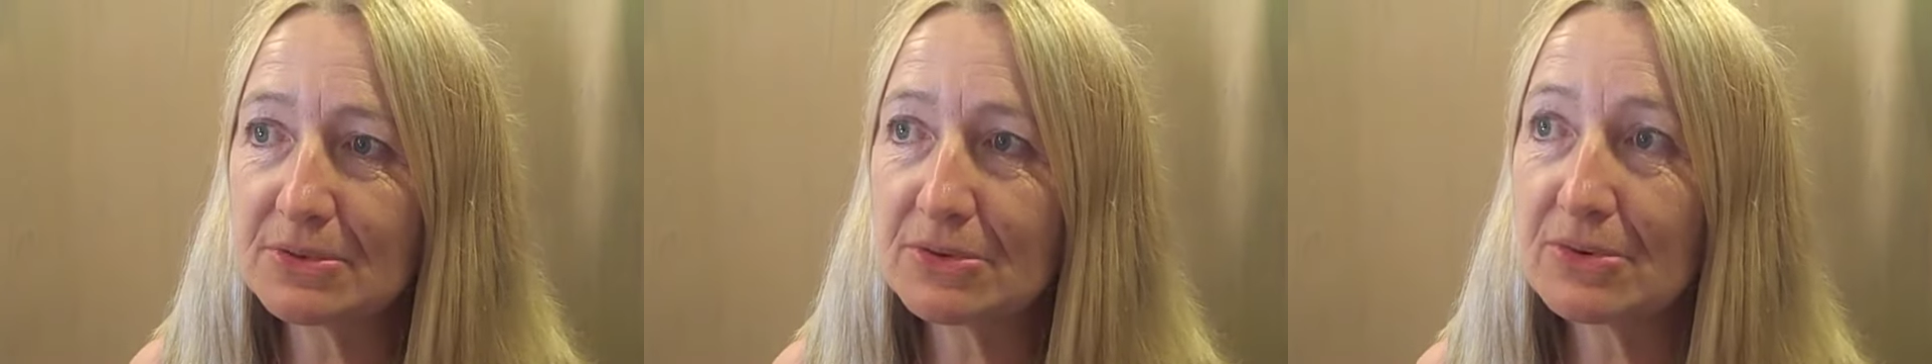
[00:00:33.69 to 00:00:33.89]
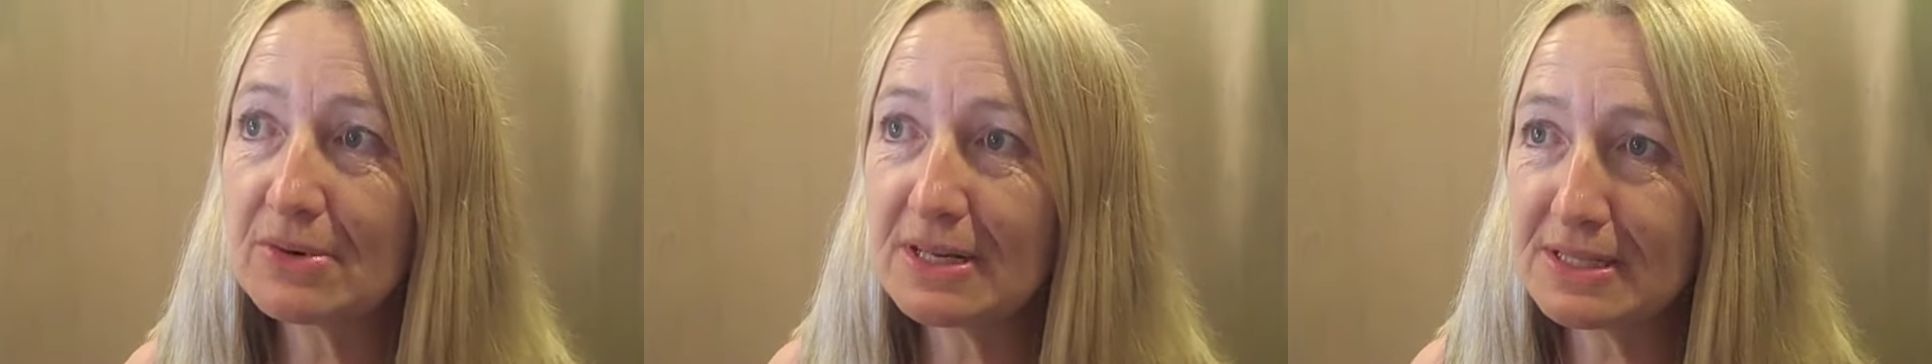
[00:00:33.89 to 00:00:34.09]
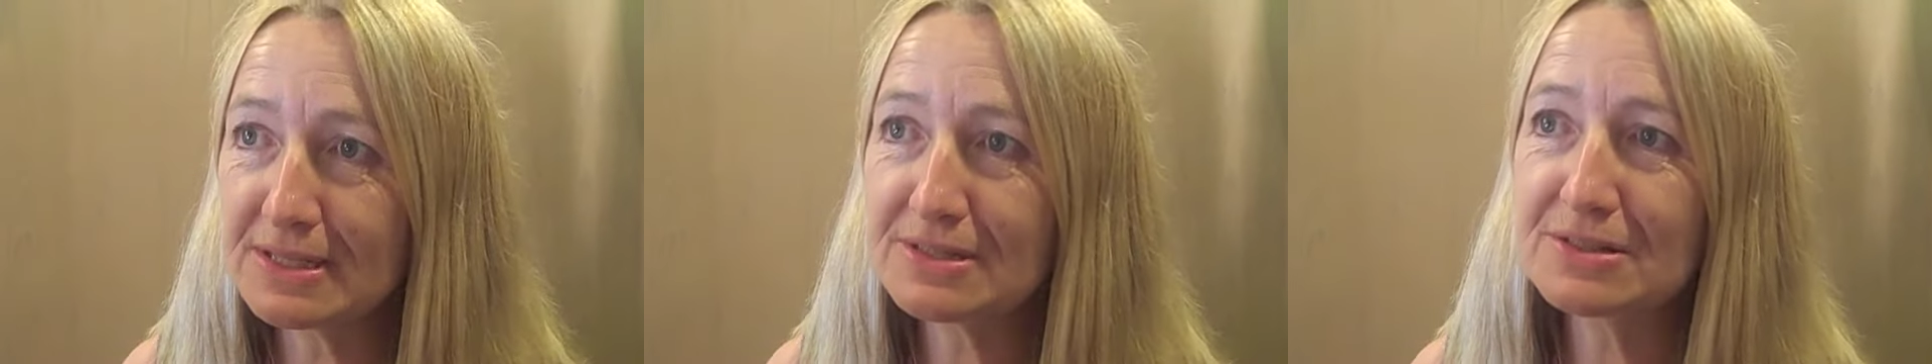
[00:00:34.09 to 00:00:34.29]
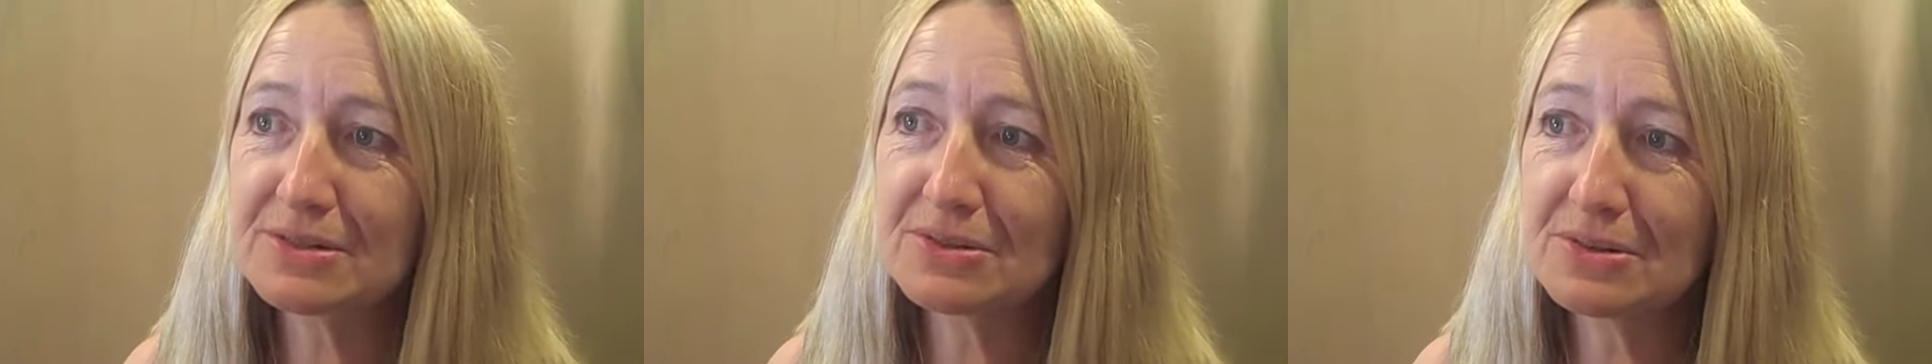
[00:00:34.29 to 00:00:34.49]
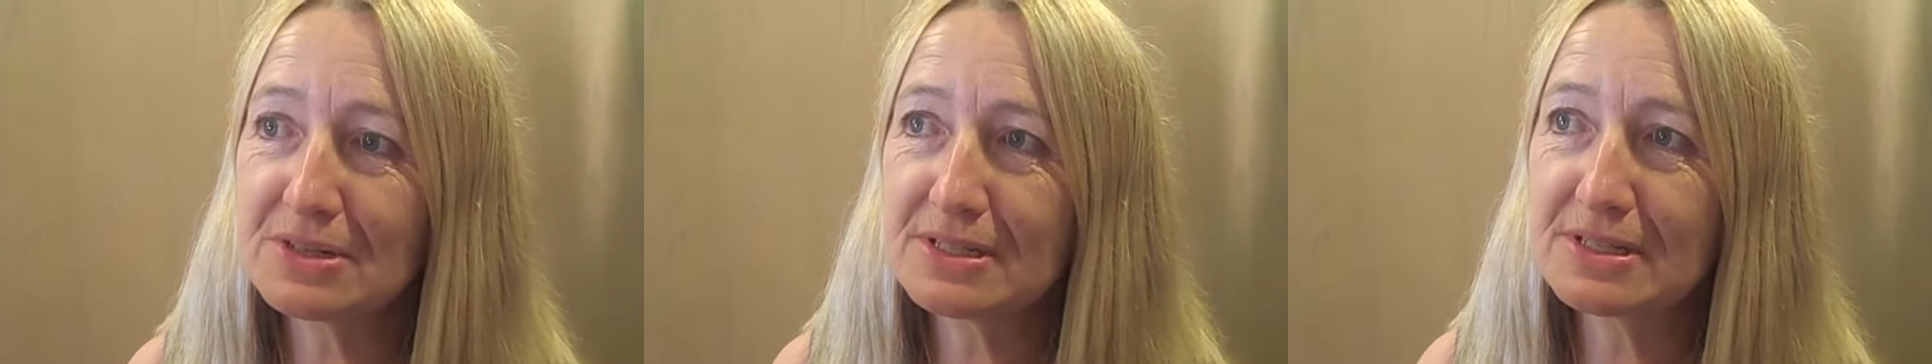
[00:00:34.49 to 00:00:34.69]
great
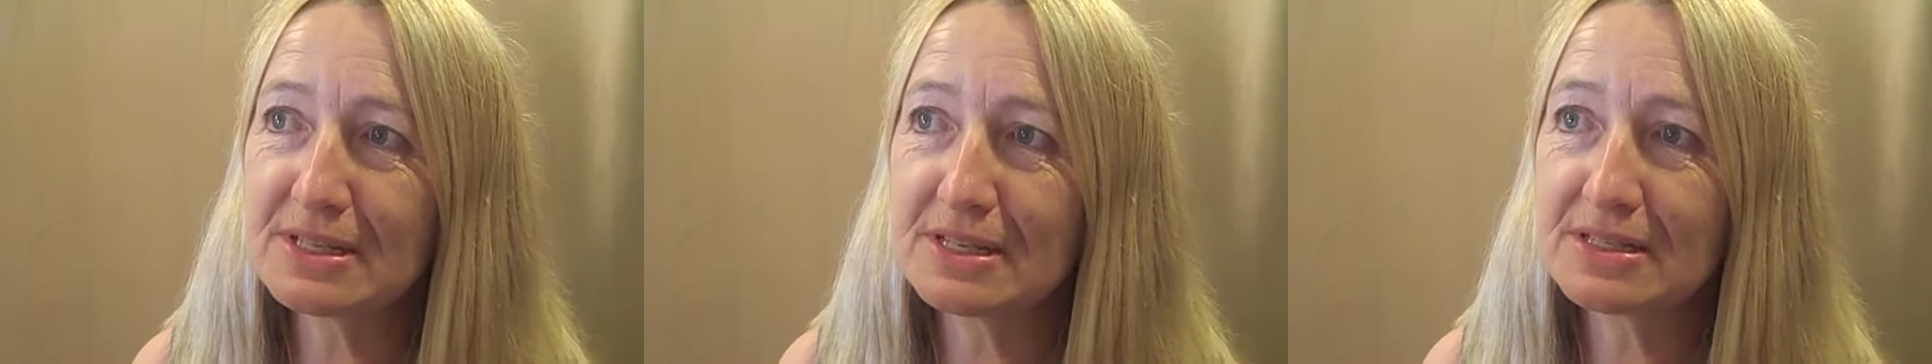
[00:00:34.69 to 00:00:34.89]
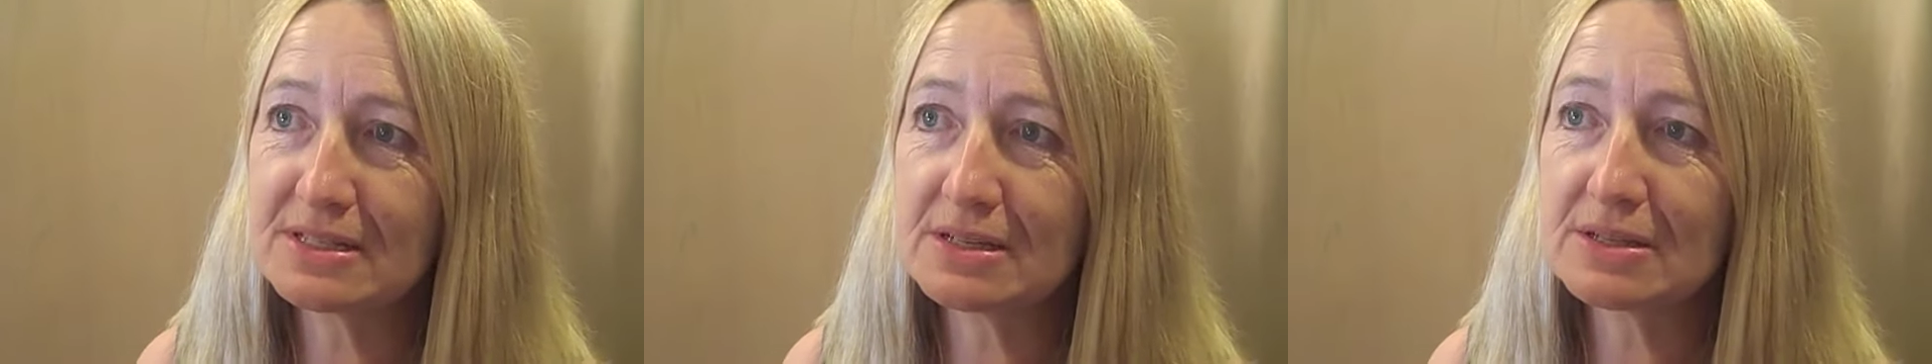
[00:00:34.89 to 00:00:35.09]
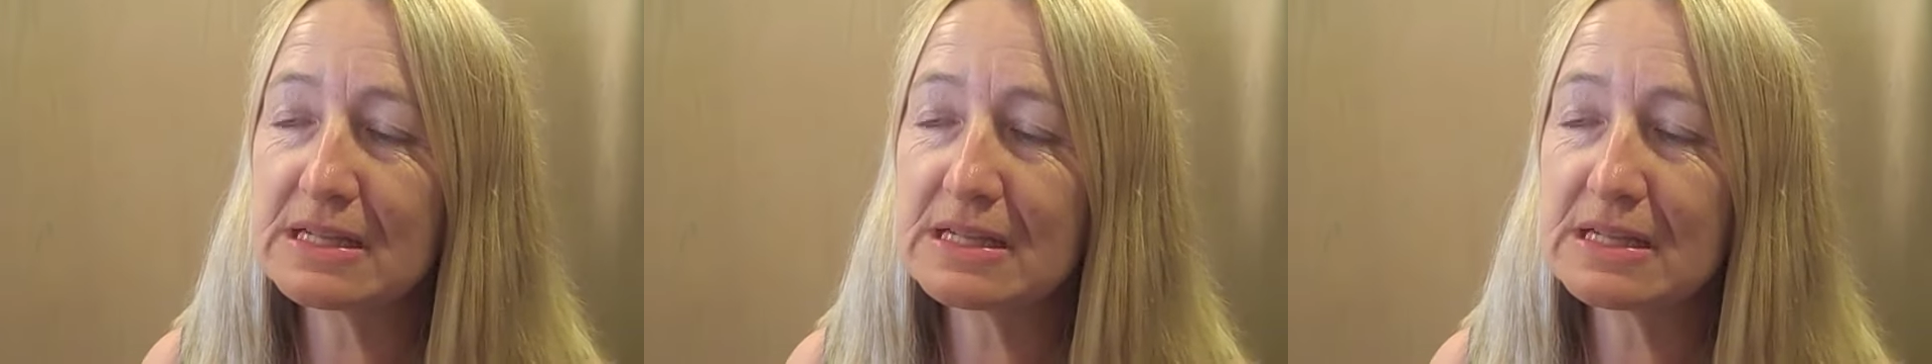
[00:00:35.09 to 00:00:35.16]
stories there so